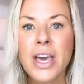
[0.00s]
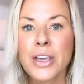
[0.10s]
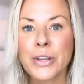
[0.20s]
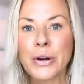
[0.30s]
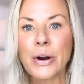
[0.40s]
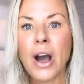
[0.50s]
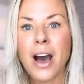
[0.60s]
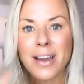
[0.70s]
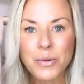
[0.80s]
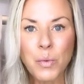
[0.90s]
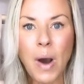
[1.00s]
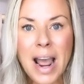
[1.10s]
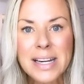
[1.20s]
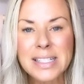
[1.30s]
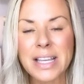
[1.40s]
You're
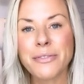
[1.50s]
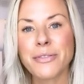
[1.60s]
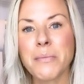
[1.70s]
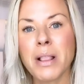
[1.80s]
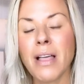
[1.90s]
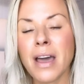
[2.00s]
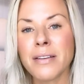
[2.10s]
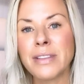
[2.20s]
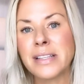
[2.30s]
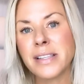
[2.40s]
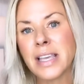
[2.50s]
unwinding from a lot of these